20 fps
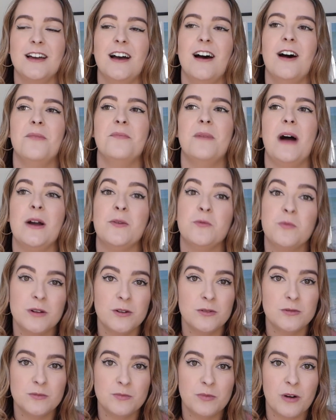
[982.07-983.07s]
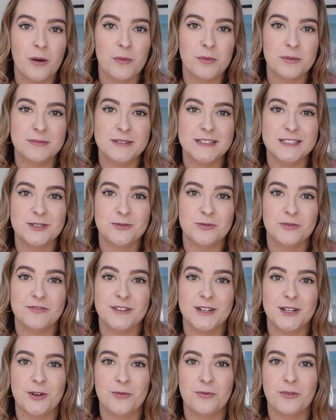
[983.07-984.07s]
I will probably do a video